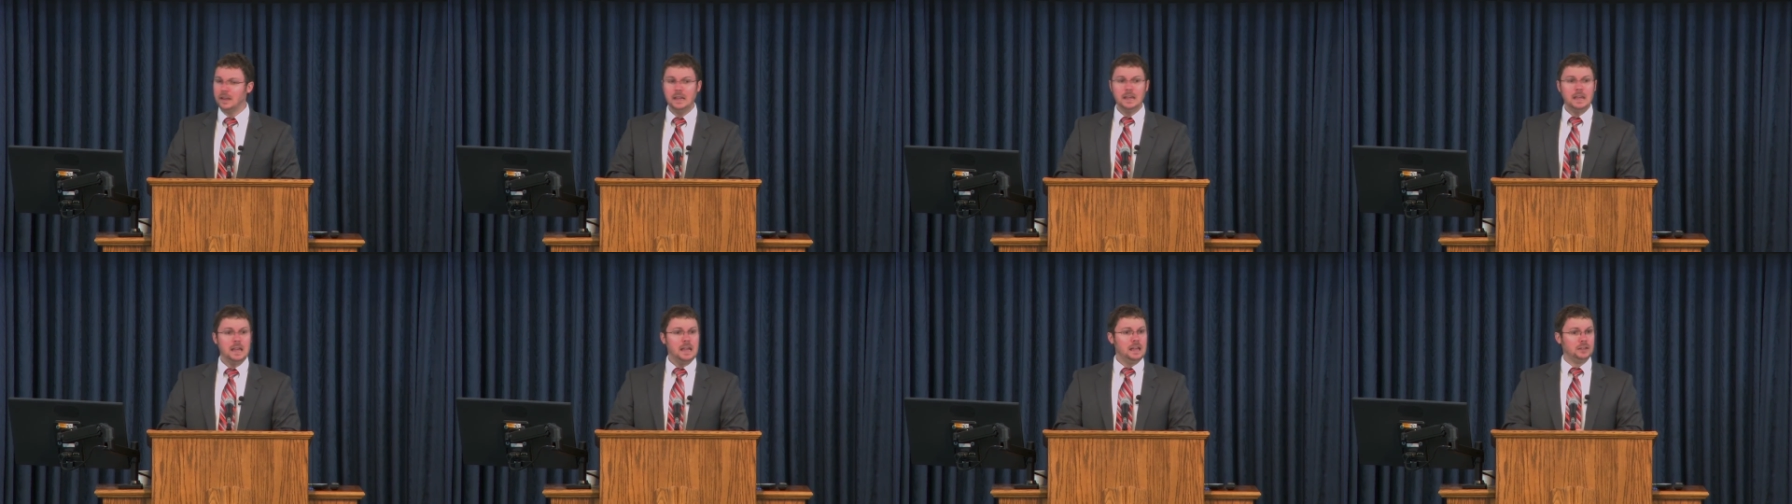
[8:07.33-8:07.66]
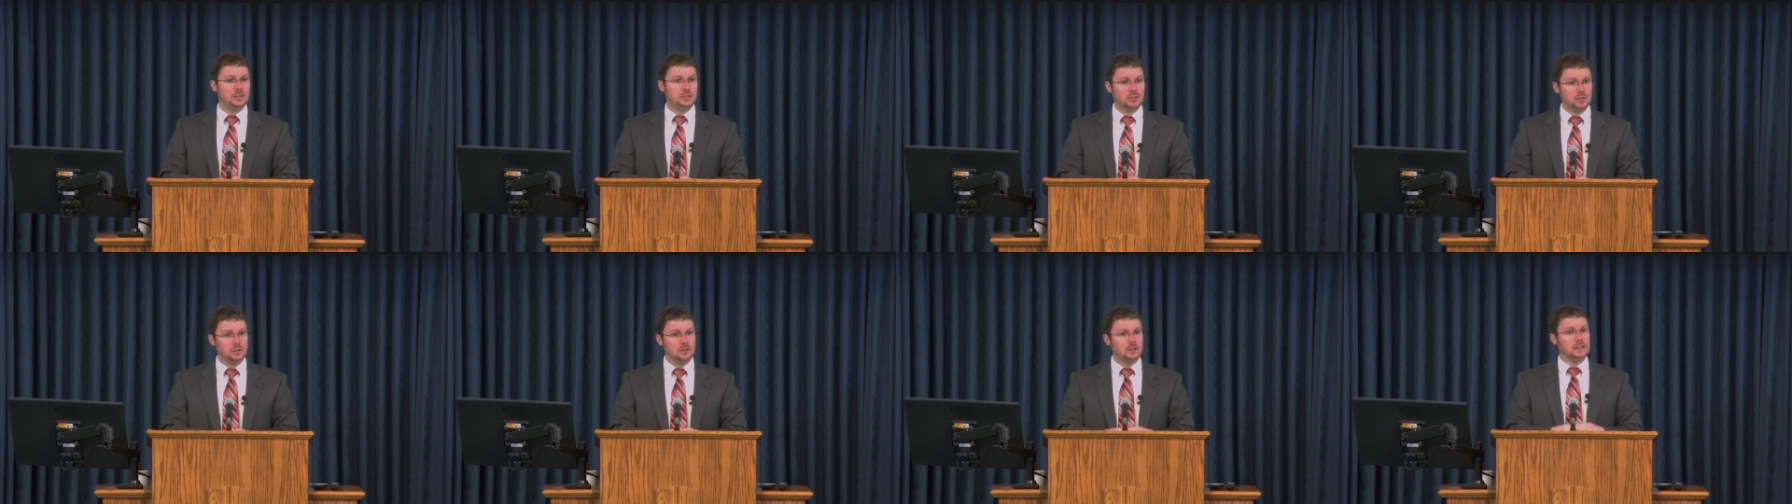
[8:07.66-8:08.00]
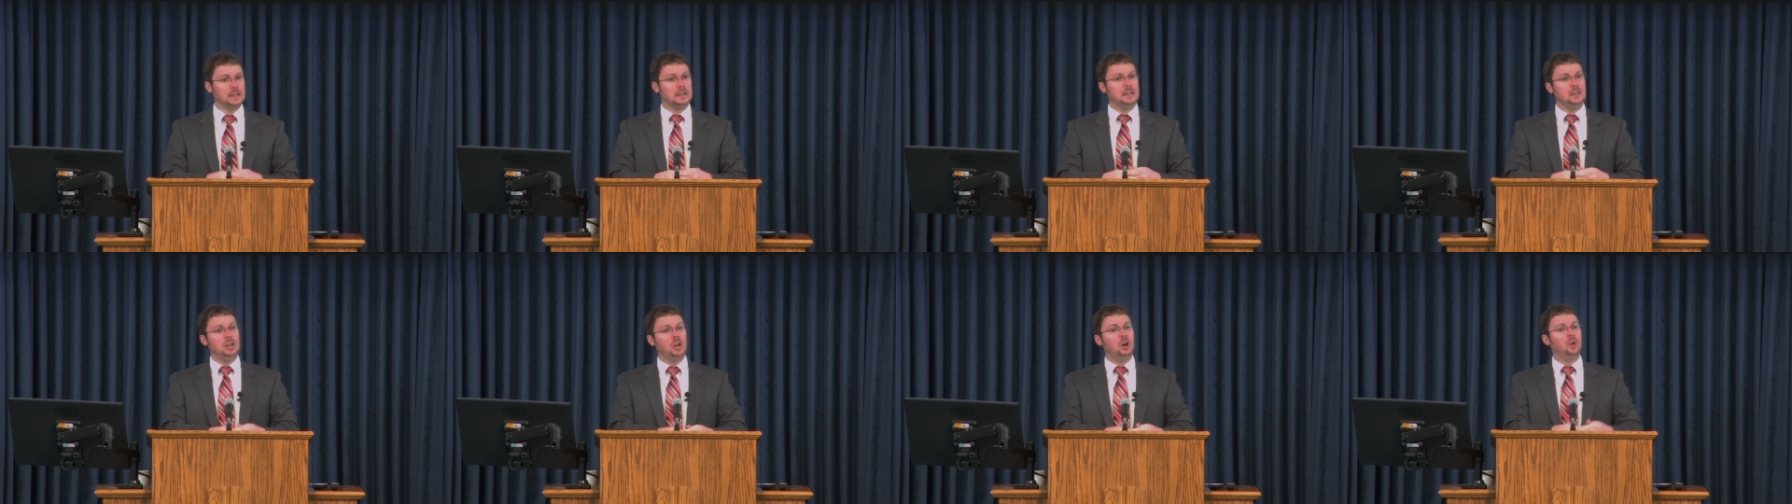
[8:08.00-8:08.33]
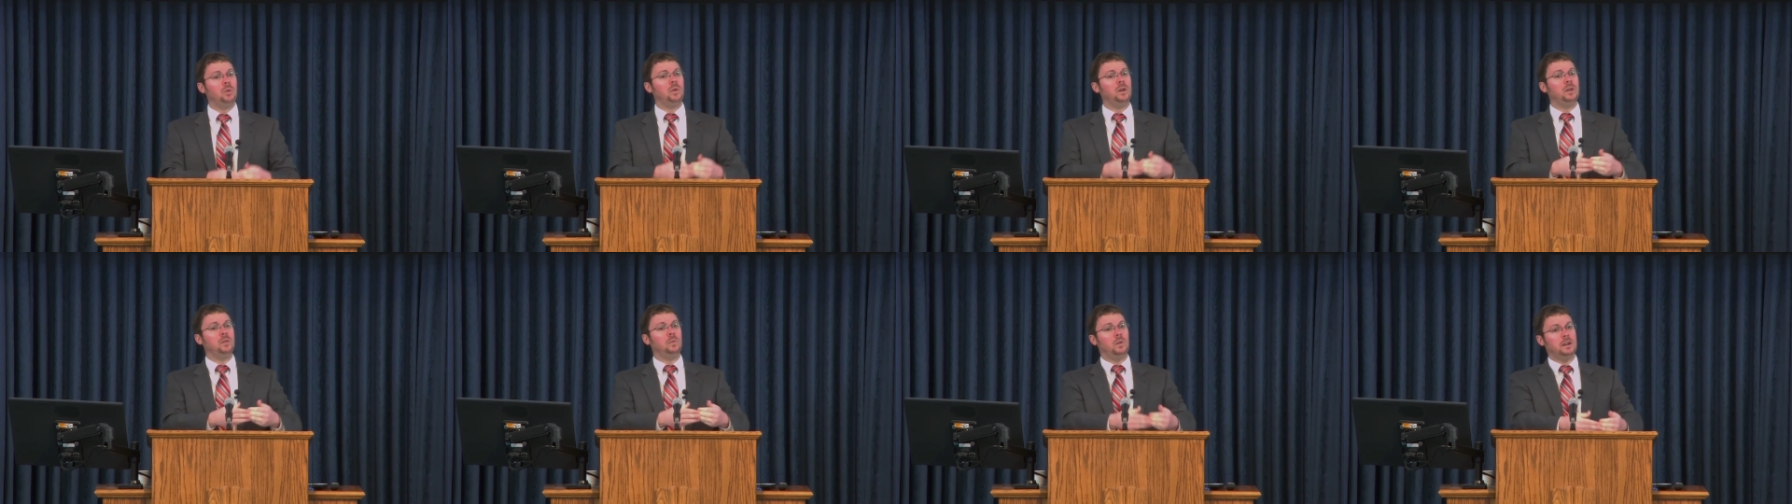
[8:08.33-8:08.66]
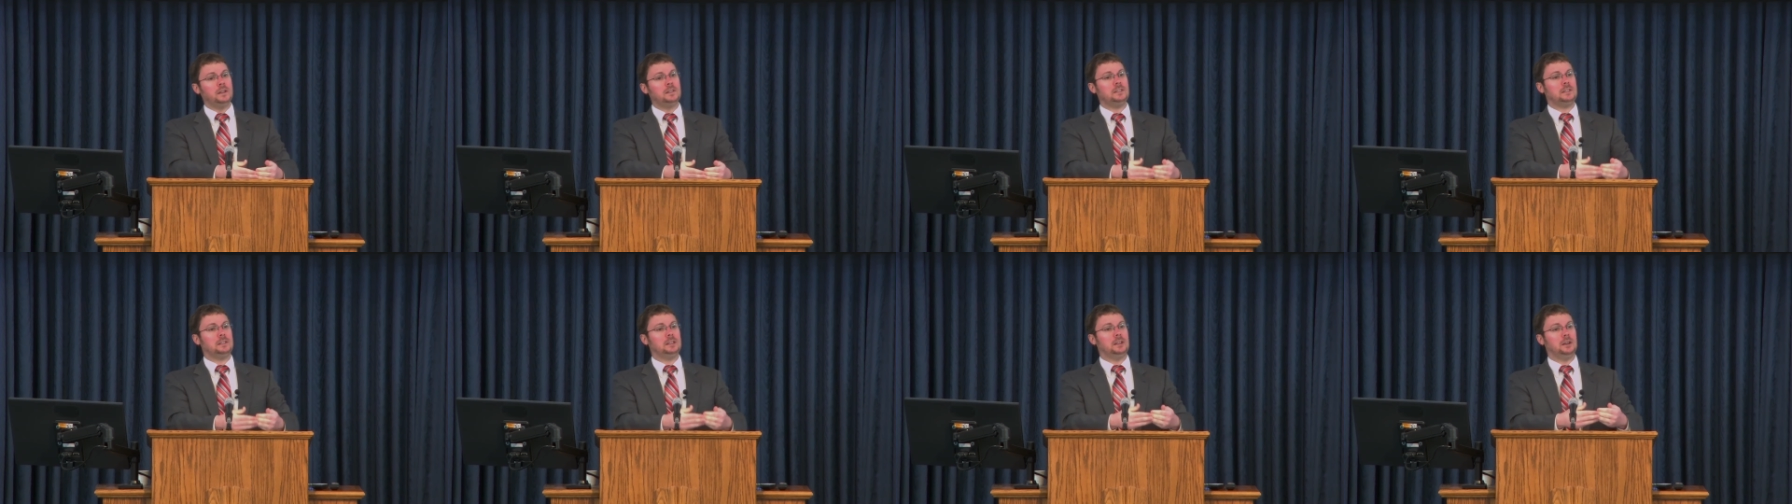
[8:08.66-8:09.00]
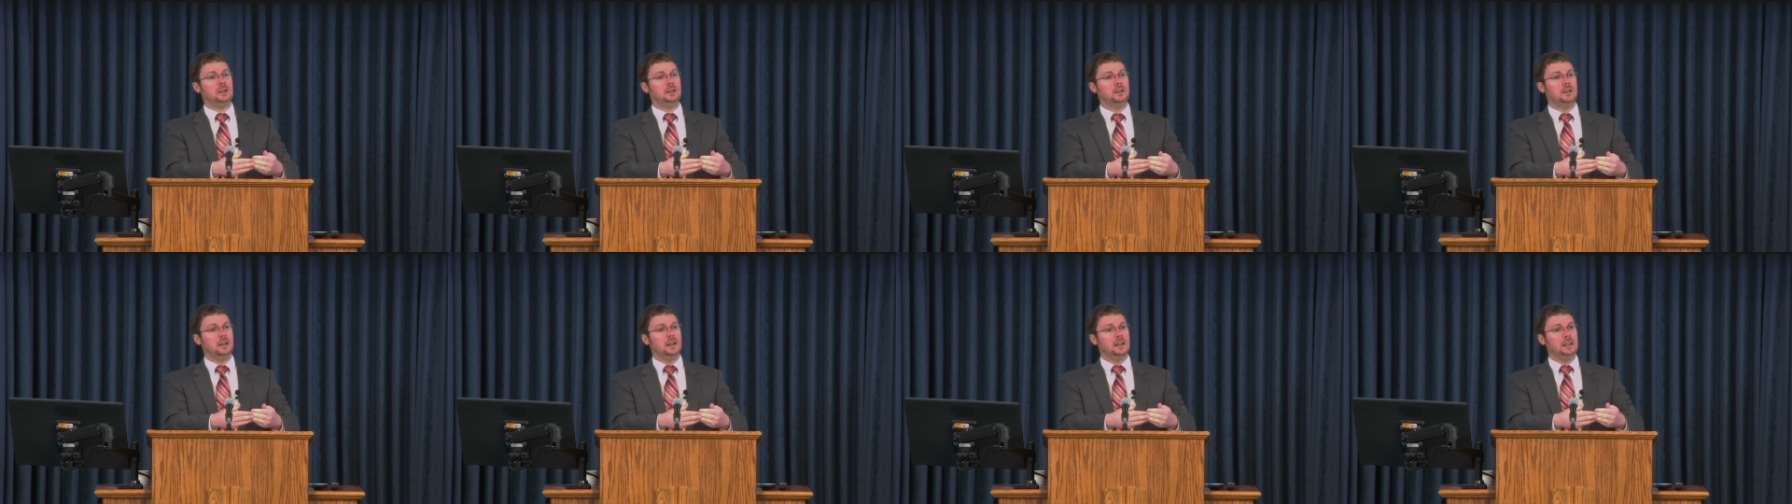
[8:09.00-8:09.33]
And certainly no one wants
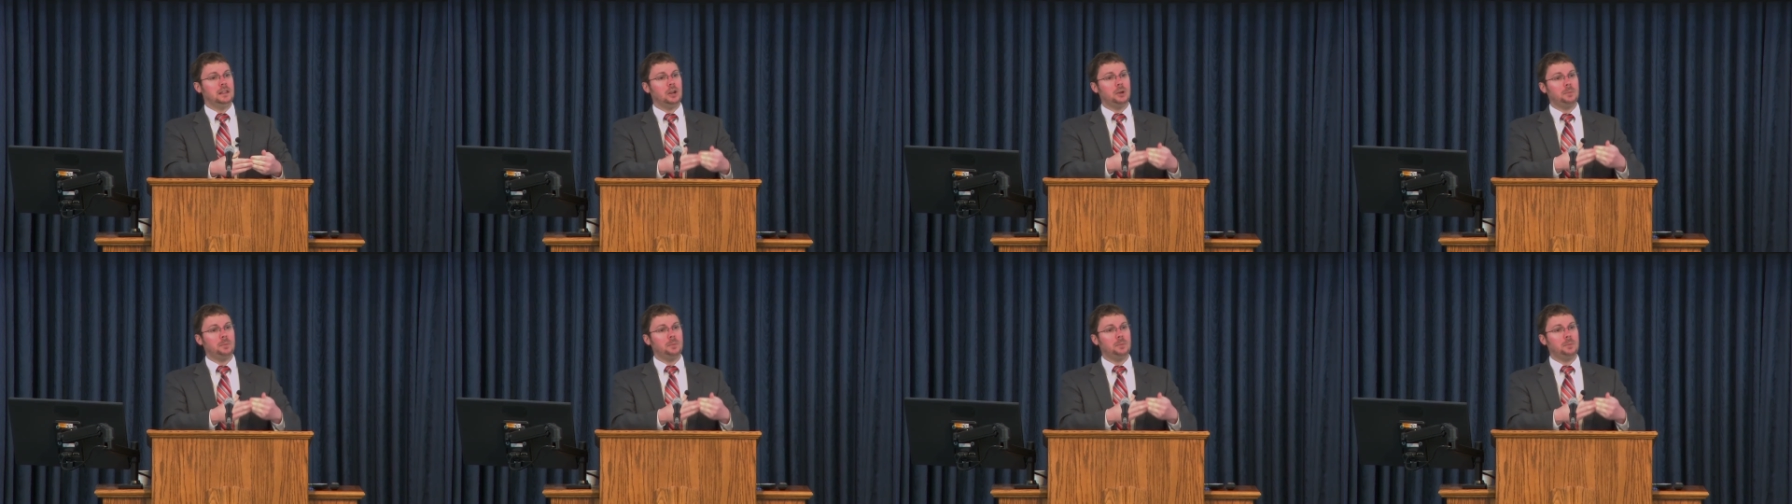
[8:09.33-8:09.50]
their